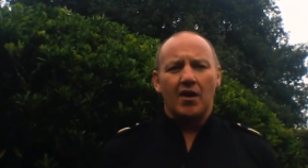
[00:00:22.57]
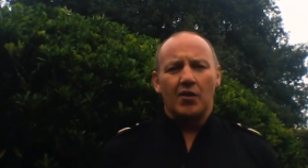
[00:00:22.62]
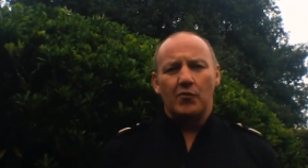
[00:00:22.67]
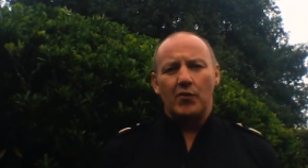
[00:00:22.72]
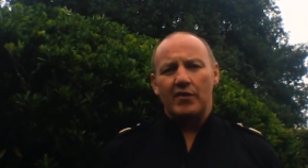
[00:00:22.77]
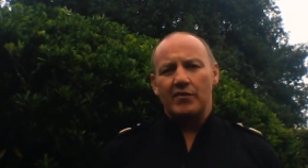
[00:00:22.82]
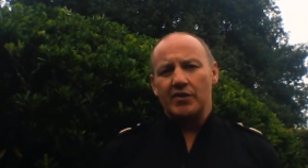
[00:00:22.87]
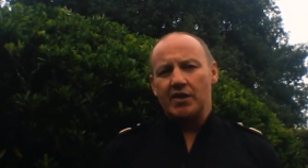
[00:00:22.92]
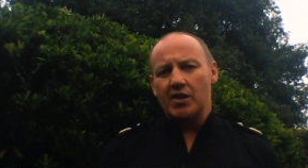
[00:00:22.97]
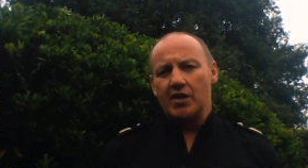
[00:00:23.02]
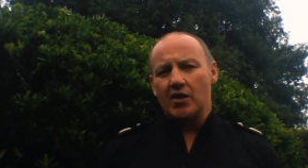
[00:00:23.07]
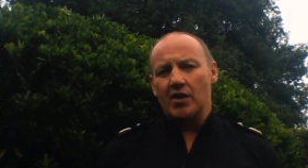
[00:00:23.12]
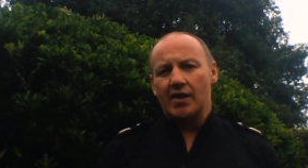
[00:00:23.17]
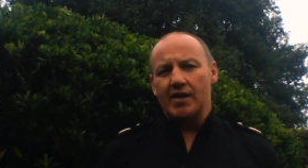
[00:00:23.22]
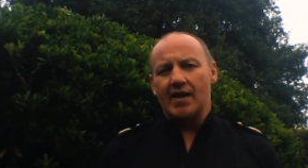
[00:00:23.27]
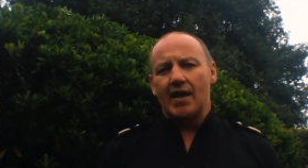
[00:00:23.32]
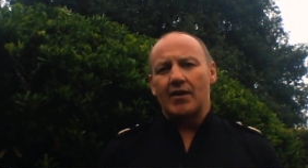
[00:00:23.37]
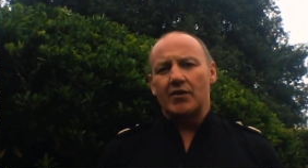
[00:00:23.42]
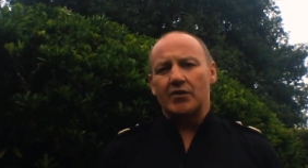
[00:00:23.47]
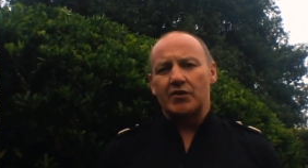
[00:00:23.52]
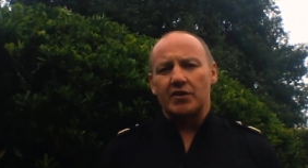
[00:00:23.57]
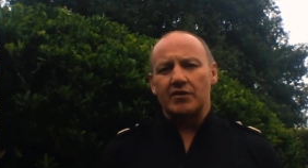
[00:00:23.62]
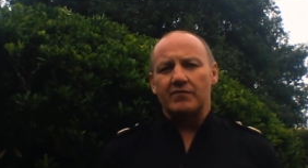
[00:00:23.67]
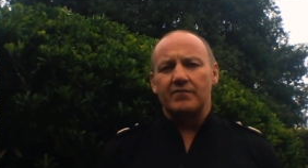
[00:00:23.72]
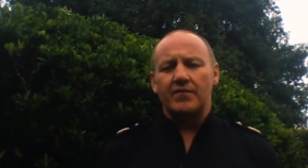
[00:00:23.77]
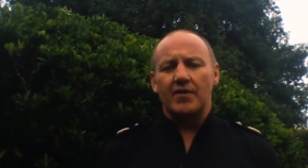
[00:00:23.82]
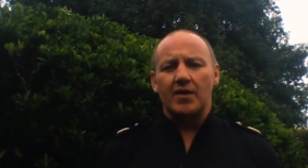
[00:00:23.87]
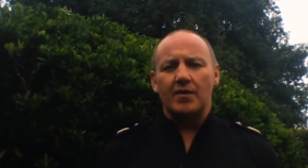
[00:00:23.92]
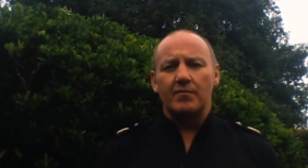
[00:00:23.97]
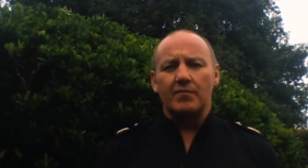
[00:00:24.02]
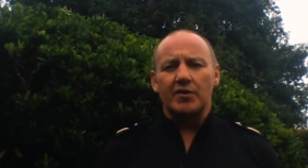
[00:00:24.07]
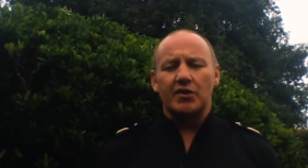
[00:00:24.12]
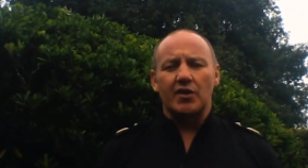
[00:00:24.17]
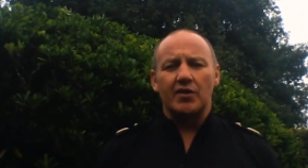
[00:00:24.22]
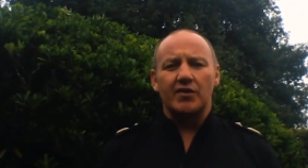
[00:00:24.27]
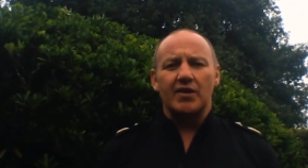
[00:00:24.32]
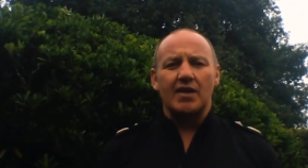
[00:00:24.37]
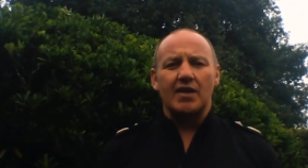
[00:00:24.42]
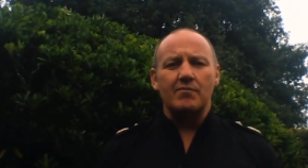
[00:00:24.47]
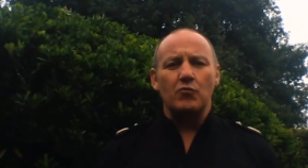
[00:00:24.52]
uh, where in the early hours of um,
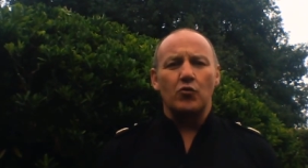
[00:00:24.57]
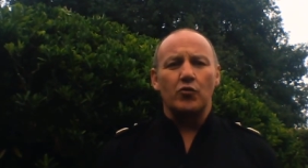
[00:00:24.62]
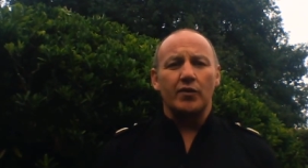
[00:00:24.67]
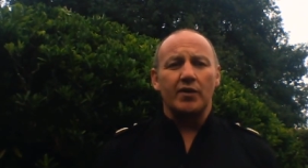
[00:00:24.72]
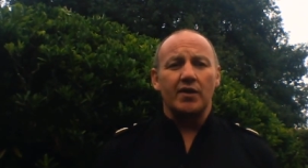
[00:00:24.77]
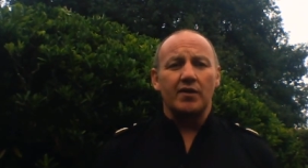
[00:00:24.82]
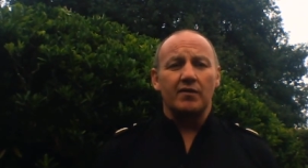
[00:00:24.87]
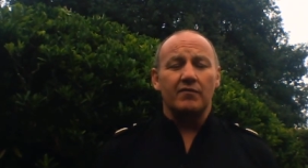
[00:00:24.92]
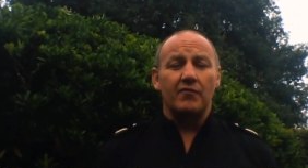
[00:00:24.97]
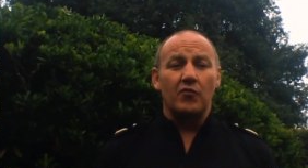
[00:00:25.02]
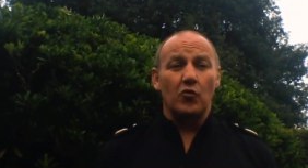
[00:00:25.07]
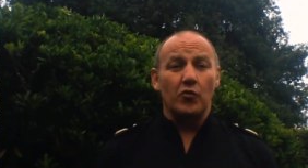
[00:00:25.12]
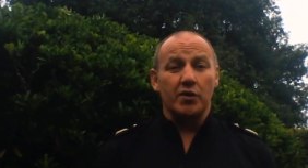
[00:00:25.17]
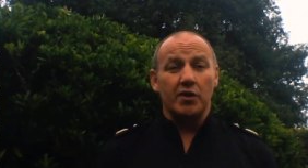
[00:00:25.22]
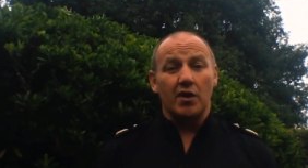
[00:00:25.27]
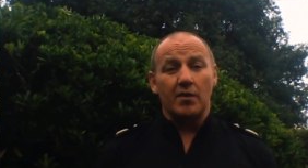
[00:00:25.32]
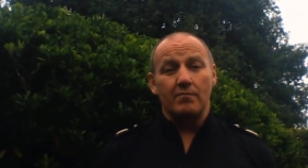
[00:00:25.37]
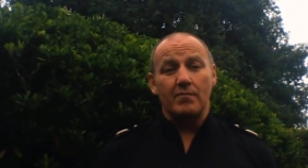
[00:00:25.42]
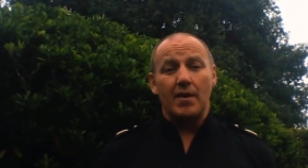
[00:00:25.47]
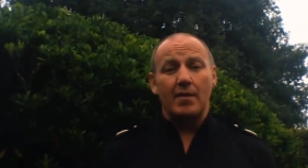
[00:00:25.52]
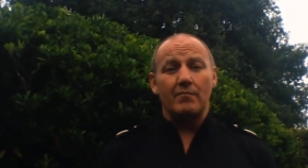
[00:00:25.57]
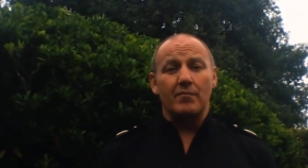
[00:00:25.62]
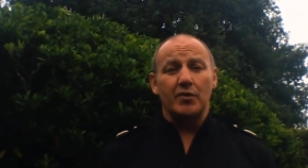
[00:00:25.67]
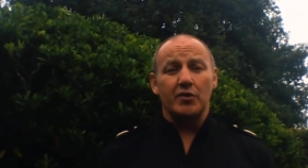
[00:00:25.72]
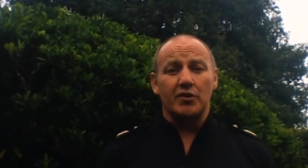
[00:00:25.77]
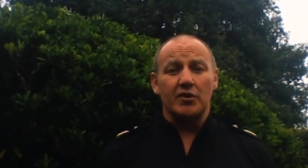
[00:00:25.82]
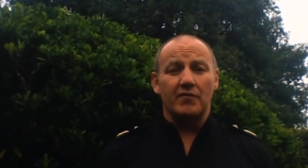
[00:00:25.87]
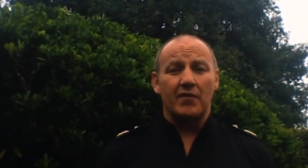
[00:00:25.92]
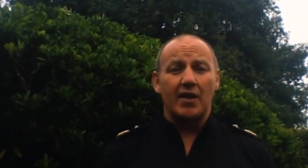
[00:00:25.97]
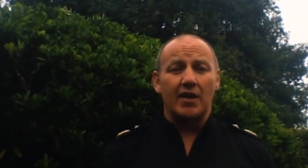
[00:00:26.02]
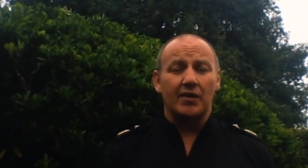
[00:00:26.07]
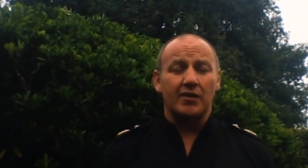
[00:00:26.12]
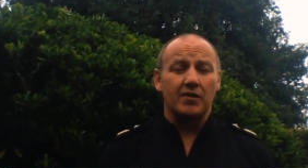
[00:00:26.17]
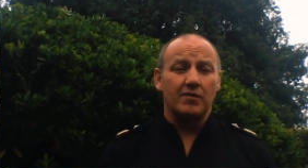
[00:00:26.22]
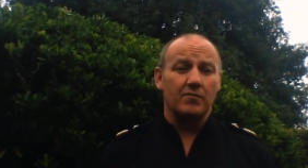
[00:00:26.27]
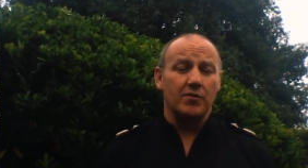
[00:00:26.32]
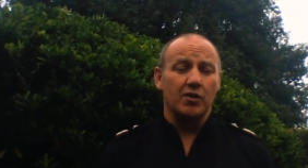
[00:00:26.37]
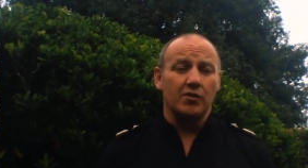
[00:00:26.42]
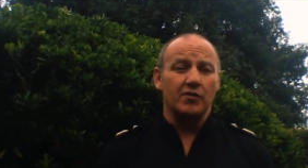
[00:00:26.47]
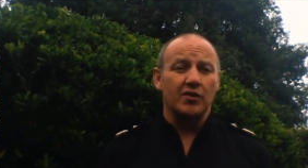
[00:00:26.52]
Sunday morning, four young members of our
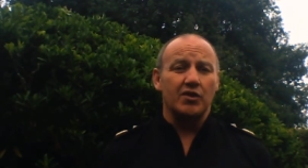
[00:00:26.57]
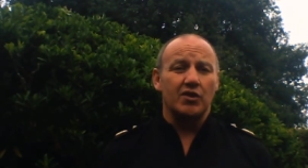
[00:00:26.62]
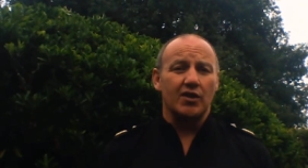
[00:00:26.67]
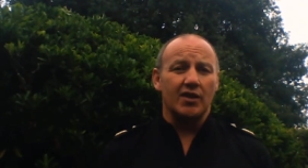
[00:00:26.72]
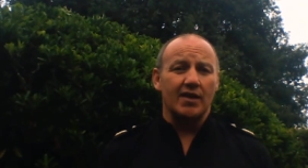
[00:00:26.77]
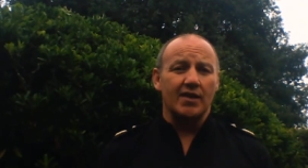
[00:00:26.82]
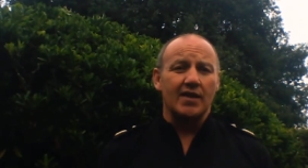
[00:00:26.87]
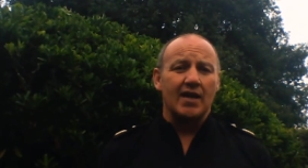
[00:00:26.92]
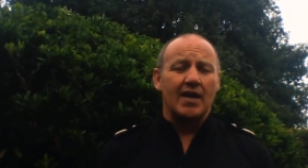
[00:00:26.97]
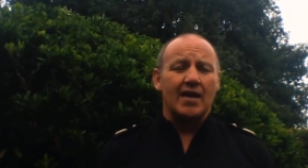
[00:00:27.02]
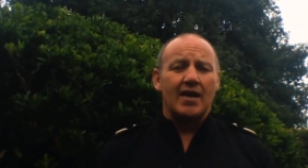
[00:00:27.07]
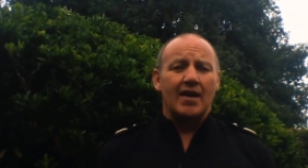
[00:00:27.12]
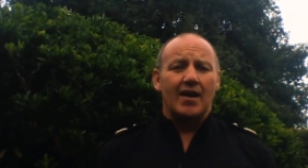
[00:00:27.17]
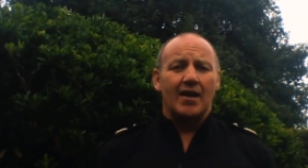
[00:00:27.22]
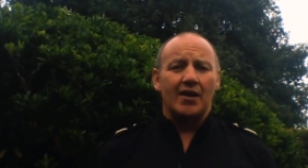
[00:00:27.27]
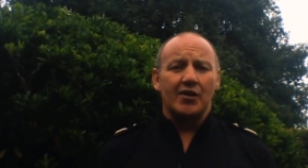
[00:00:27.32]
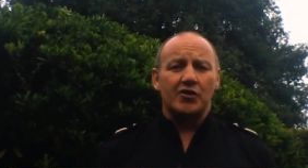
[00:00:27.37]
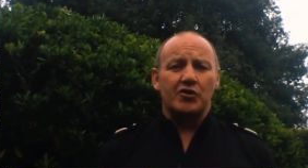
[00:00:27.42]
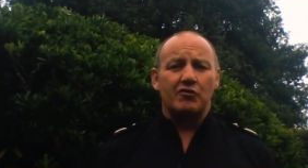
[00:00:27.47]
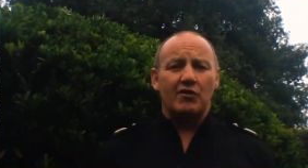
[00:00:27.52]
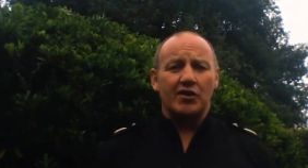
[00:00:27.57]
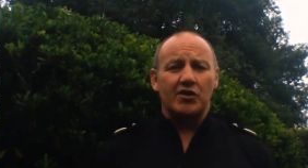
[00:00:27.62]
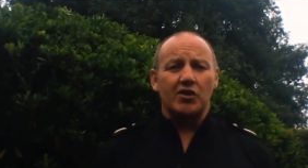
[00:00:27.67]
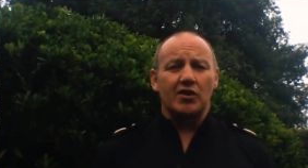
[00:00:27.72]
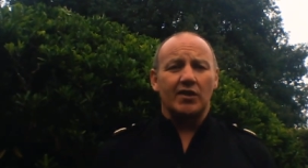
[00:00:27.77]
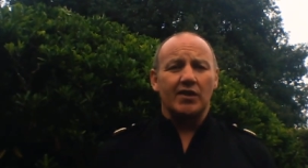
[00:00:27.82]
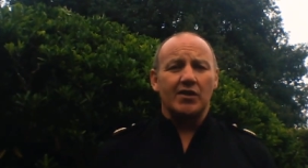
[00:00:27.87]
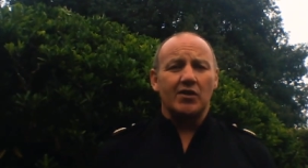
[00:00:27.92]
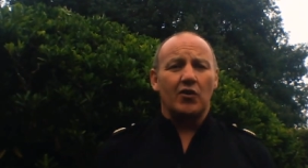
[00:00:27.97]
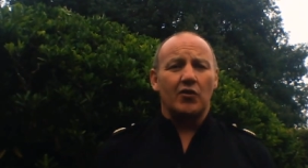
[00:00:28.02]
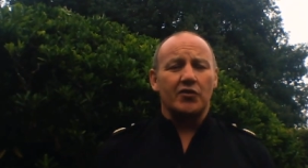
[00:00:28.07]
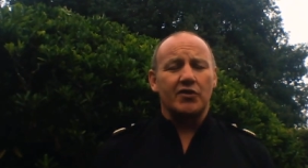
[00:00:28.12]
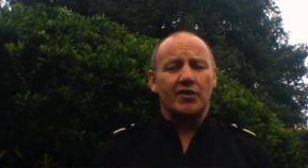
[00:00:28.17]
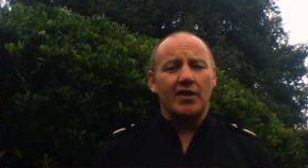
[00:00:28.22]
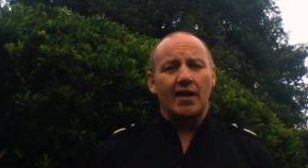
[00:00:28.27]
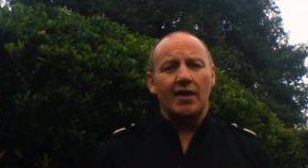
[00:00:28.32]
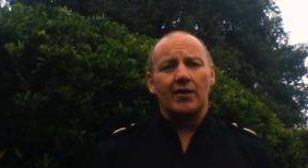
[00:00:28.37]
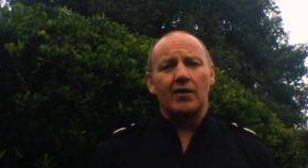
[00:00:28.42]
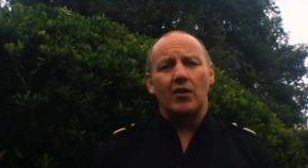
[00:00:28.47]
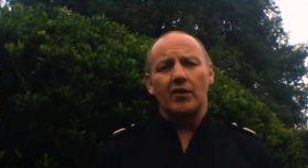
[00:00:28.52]
community uh, tragically
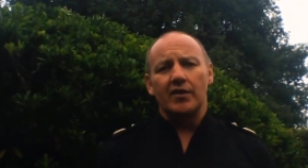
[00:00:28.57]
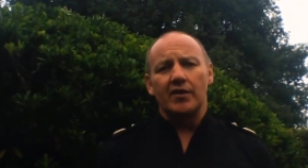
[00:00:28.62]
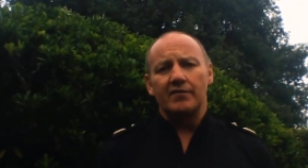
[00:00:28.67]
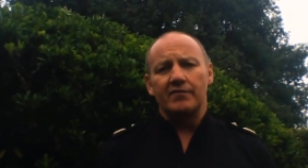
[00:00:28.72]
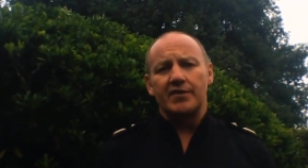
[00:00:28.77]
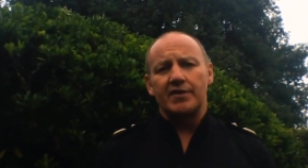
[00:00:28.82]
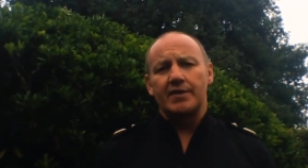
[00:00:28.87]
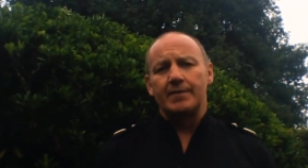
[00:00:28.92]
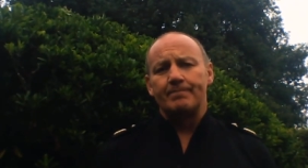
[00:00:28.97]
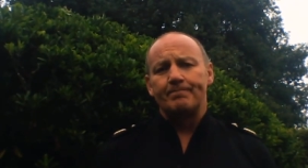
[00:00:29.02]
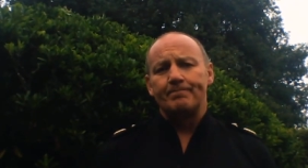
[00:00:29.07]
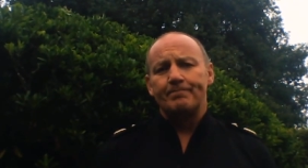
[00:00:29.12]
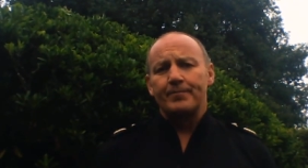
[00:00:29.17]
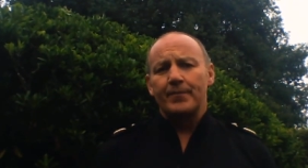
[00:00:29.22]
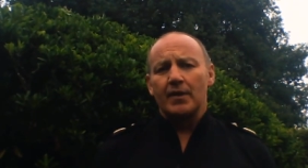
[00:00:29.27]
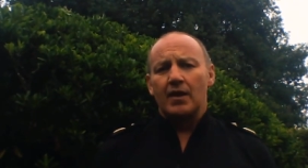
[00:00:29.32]
lost their lives.